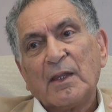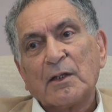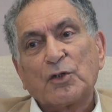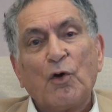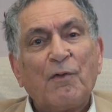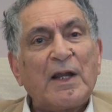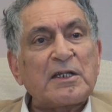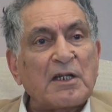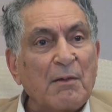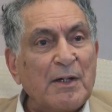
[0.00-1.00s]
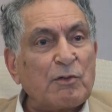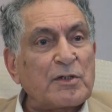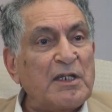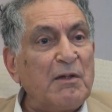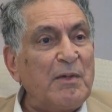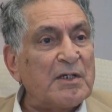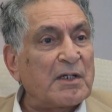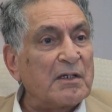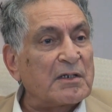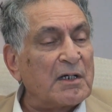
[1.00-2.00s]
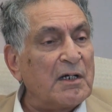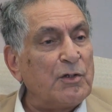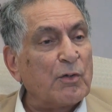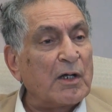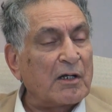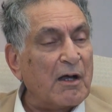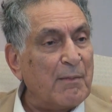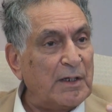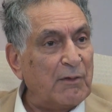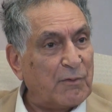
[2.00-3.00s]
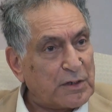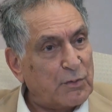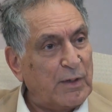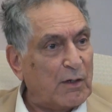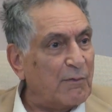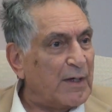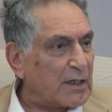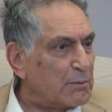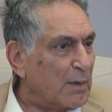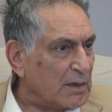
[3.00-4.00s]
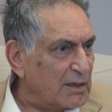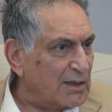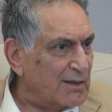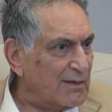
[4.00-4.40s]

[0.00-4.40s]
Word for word: so far as coming to see me is concerned, you can come in the first week of next month.